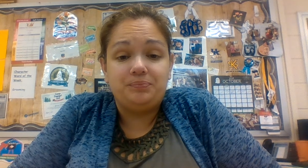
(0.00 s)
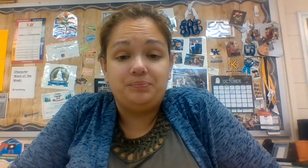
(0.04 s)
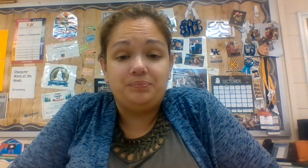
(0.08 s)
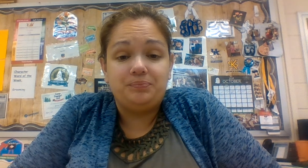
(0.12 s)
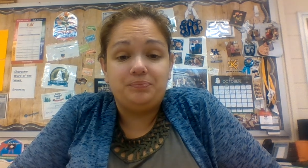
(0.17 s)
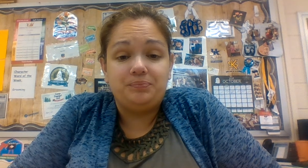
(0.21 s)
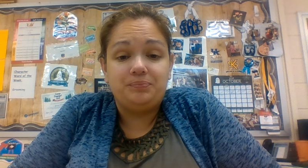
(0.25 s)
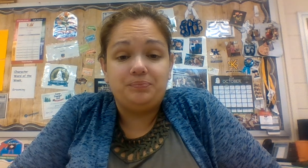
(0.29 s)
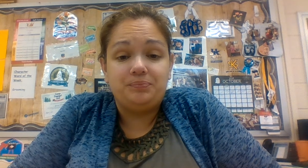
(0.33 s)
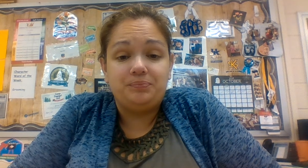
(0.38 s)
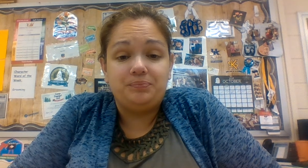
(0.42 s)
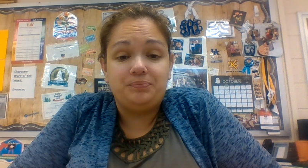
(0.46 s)

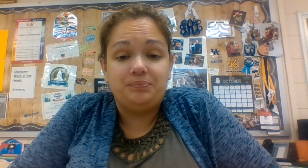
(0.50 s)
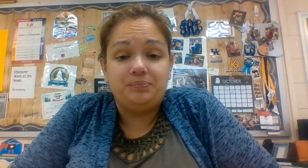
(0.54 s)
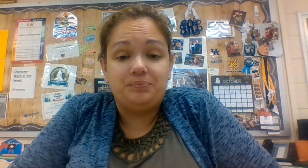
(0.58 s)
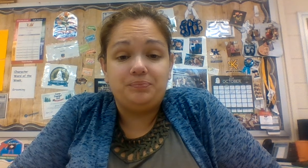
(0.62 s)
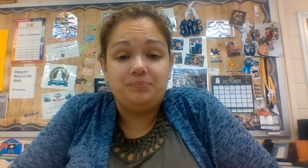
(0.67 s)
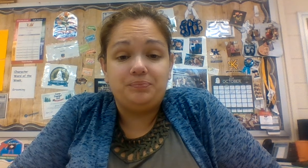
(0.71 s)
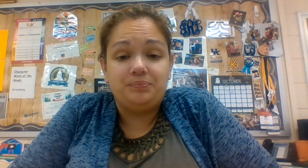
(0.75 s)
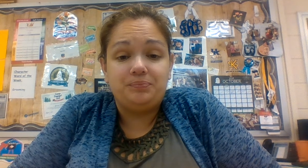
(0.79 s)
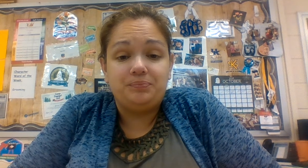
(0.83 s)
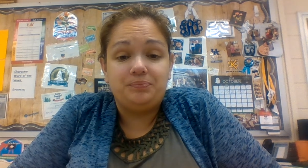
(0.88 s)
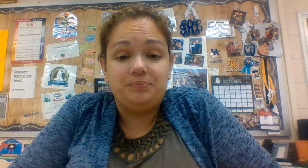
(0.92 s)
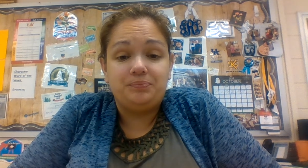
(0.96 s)
And so you're
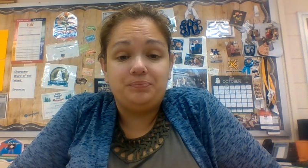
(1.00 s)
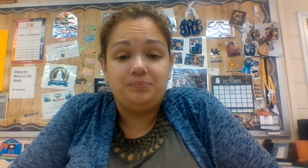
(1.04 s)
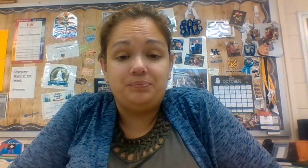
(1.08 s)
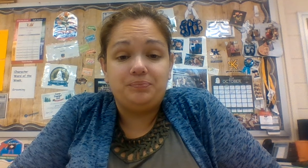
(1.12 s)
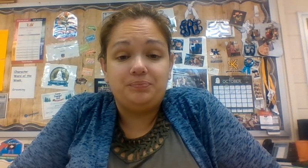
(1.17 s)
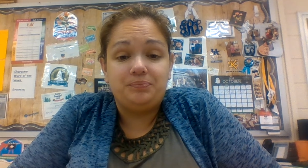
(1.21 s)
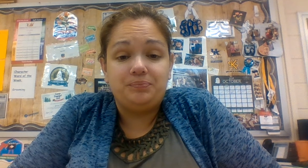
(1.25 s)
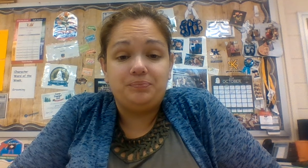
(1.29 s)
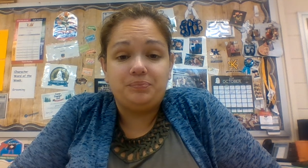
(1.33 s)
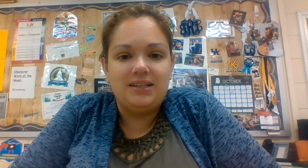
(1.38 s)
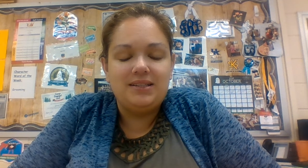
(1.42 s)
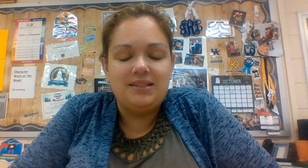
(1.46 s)
gonna have
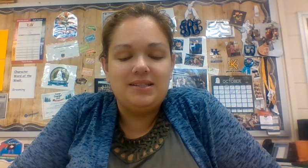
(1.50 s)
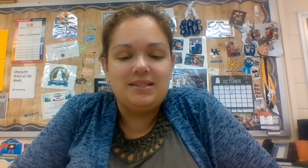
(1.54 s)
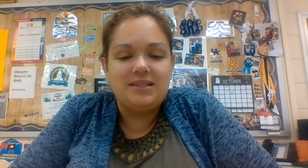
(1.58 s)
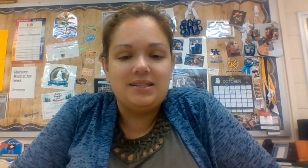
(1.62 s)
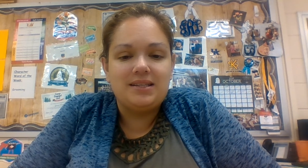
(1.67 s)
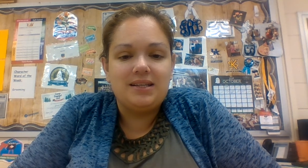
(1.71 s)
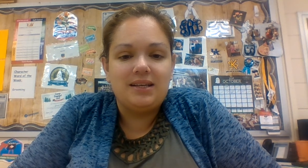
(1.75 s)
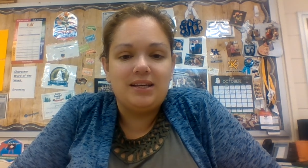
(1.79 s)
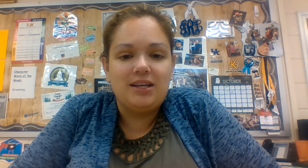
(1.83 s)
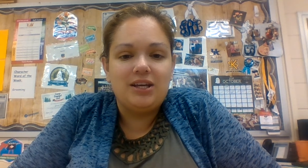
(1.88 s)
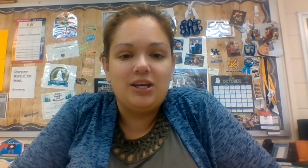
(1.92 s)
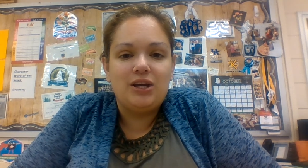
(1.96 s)

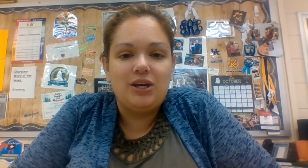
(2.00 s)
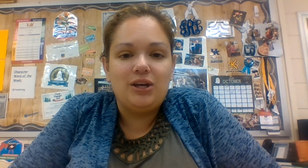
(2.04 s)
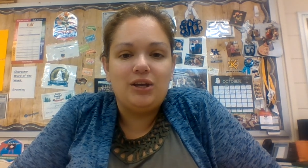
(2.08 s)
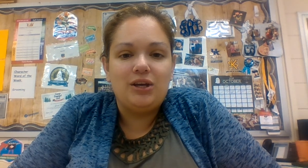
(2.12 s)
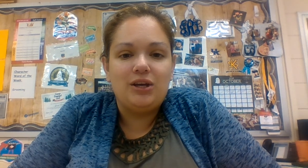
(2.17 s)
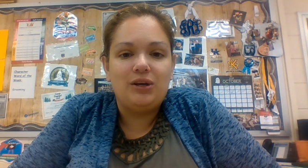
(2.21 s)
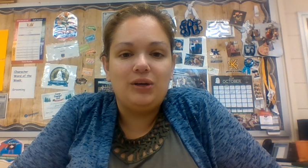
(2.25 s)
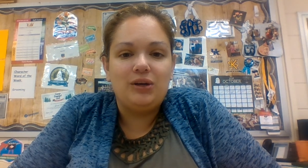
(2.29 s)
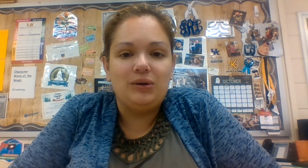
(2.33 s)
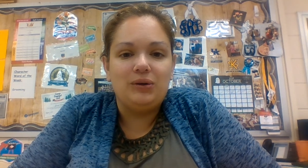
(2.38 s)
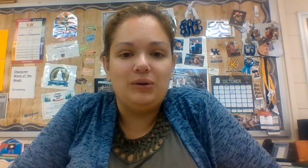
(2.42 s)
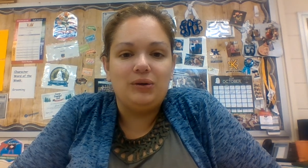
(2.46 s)
kids
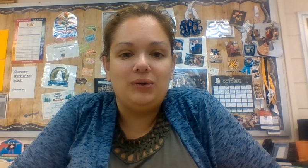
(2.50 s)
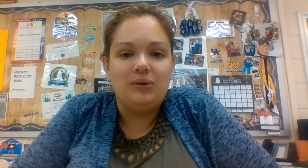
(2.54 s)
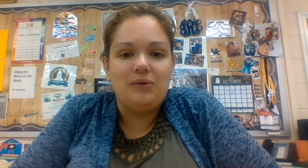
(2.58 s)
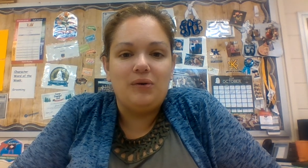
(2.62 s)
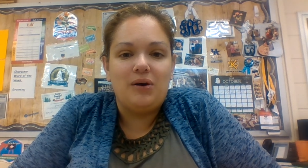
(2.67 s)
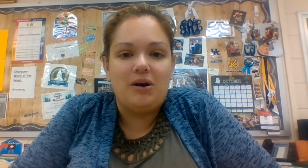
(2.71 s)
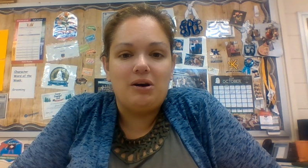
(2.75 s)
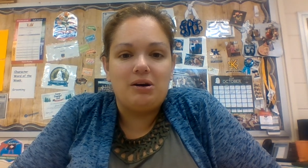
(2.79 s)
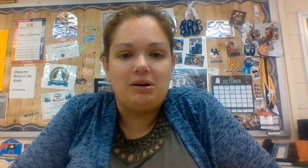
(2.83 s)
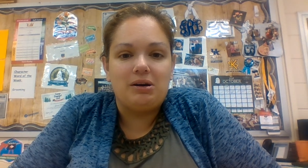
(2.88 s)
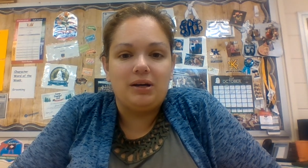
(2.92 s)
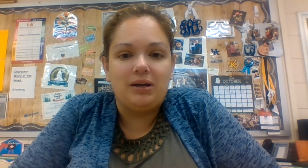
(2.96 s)
who
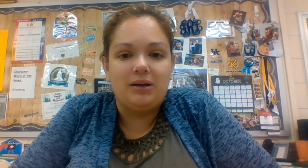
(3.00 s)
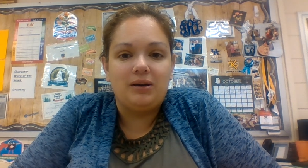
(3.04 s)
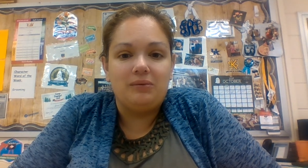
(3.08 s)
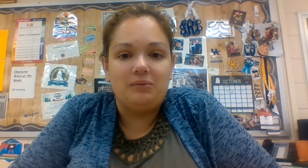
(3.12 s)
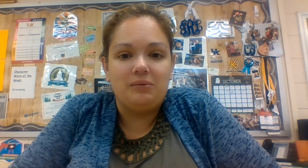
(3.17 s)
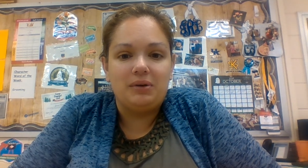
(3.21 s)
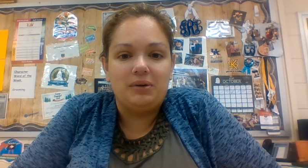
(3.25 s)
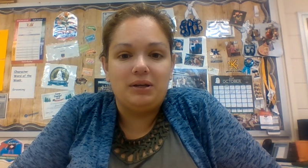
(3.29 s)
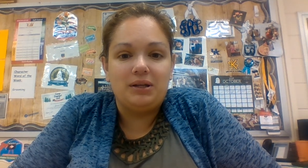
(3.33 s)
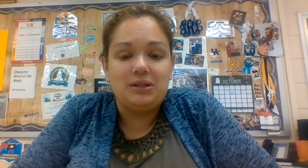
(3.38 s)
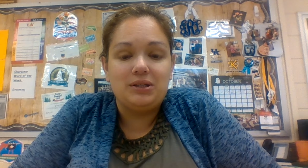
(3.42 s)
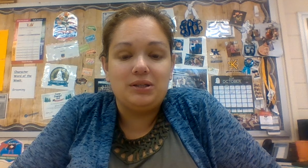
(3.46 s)
are
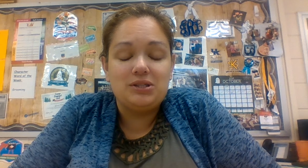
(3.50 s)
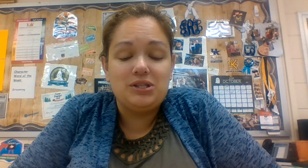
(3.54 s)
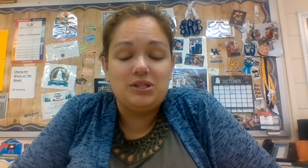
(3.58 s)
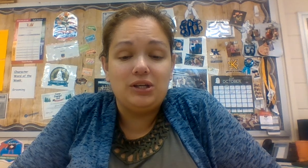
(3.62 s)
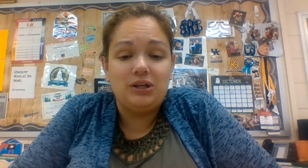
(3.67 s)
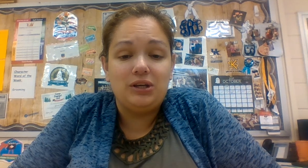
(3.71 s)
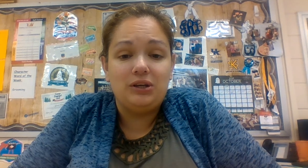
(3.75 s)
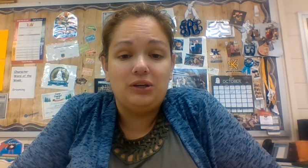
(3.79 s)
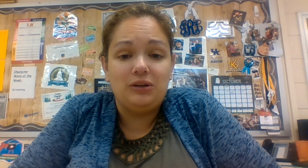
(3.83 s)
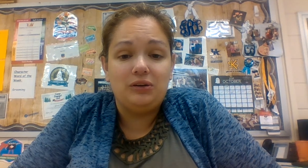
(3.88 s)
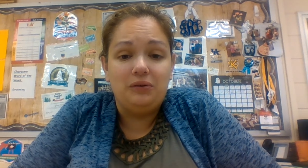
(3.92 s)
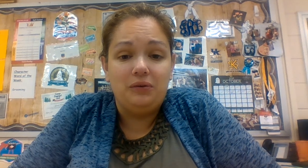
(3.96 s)
going
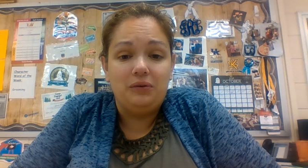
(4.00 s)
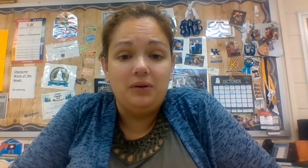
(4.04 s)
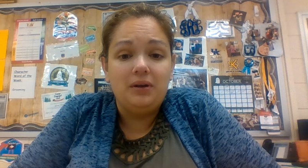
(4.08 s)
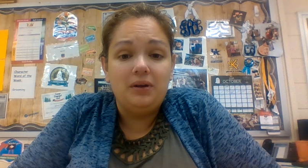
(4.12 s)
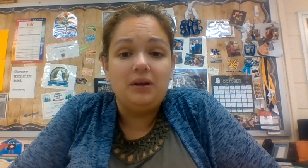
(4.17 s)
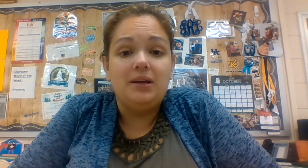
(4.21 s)
to